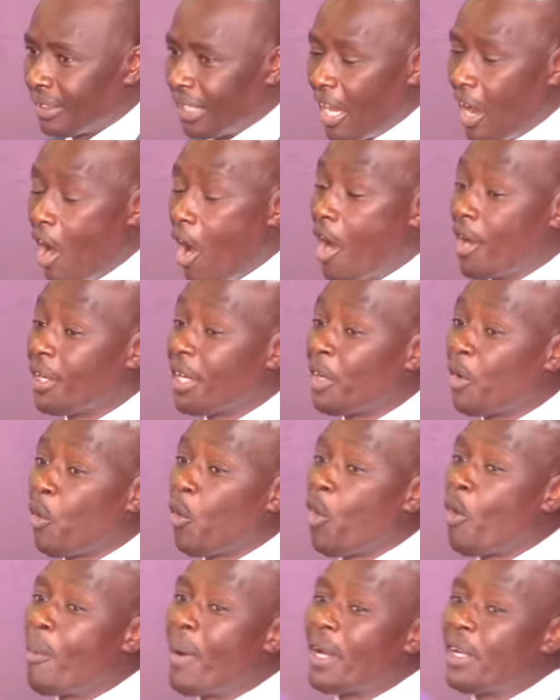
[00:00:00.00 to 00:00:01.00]
The
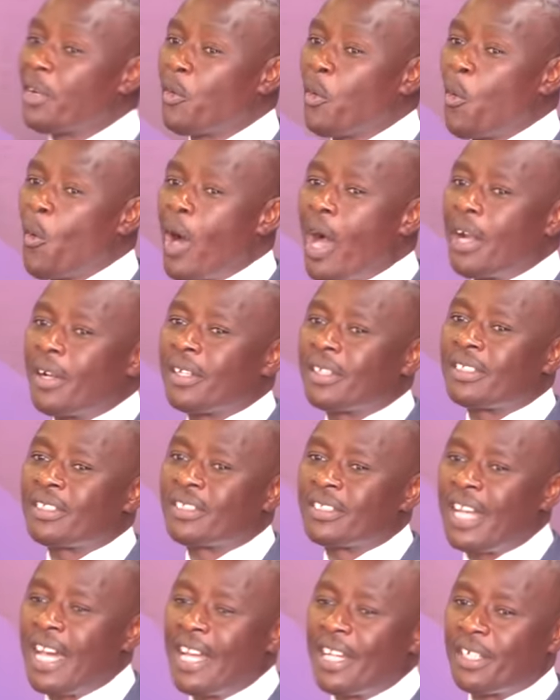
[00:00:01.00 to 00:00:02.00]
only woman who
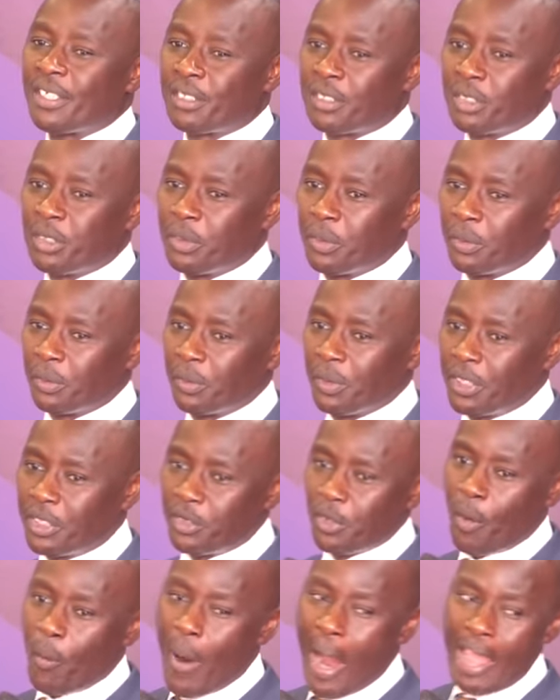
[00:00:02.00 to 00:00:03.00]
understands you
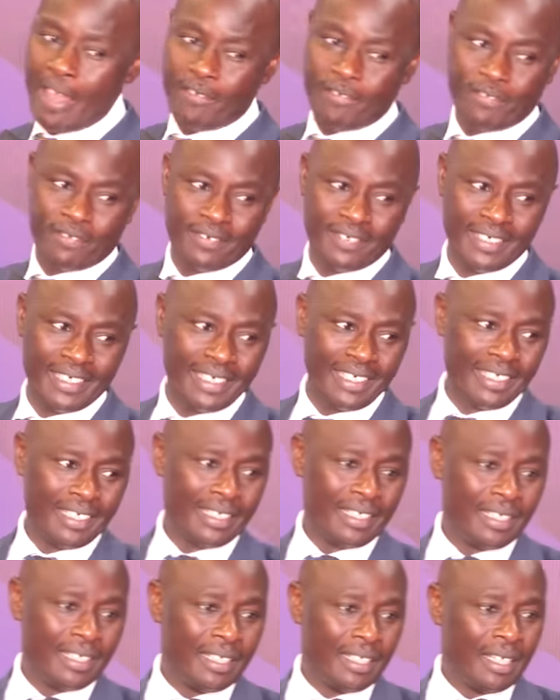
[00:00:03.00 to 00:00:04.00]
is your wife.
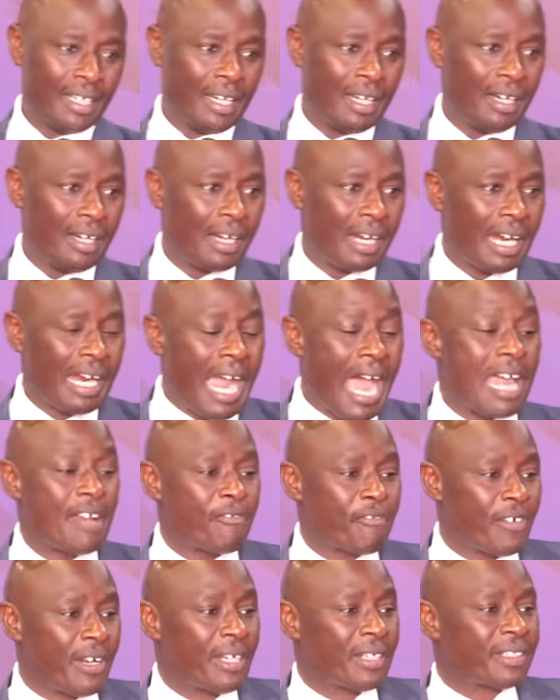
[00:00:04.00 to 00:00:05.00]

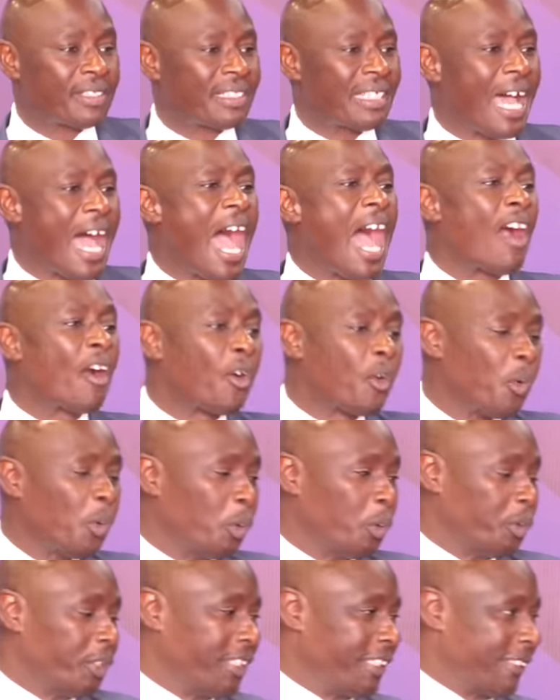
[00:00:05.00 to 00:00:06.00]
Girlfriends are
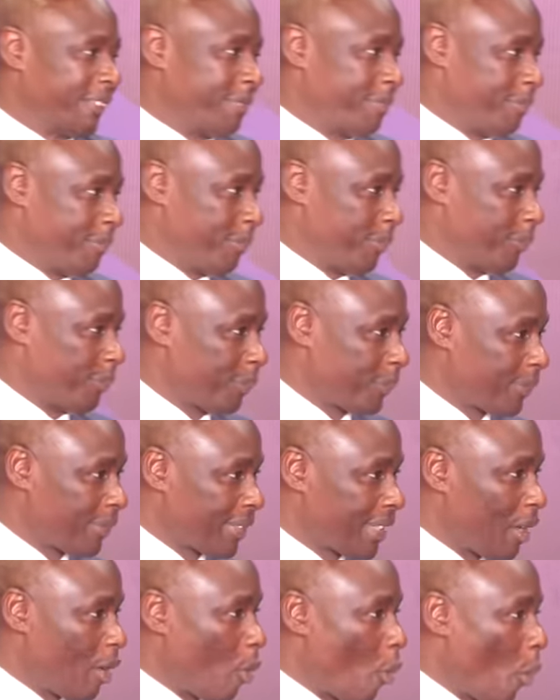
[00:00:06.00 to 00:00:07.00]
good
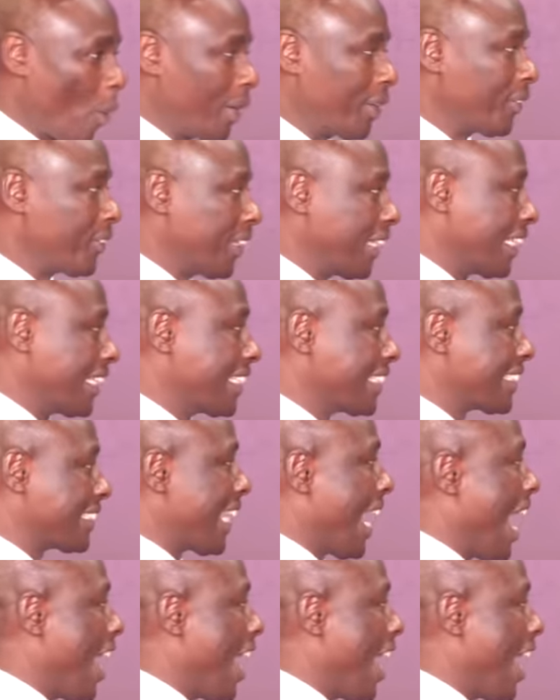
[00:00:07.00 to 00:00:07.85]
when things